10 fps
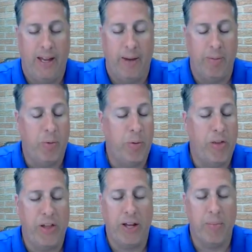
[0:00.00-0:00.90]
Uh, but when
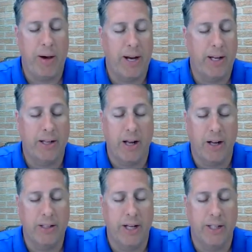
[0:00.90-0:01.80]
we think about it in
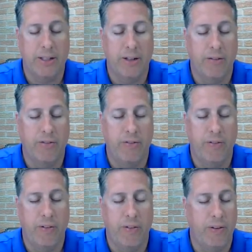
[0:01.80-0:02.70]
context of
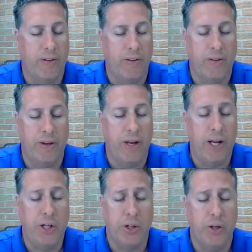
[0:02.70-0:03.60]
the
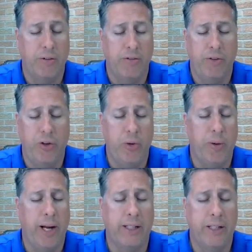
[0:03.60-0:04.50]
nature of
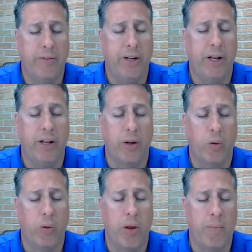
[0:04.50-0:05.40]
human activity and
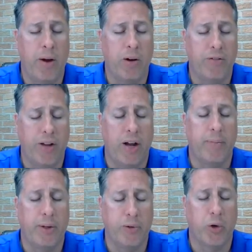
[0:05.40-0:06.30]
the, the amount of
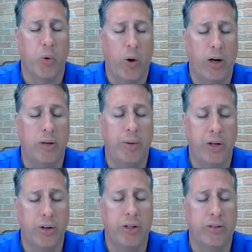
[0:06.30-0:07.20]
time that is required to be
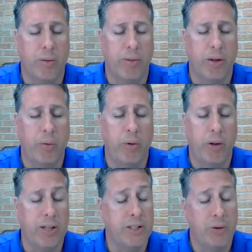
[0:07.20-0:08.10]
good at something, we
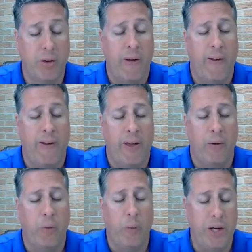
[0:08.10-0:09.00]
realize that
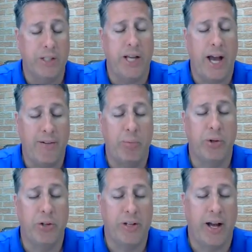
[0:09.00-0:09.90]
we just haven't
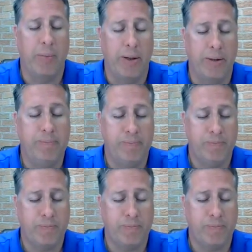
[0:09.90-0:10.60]
put the time in.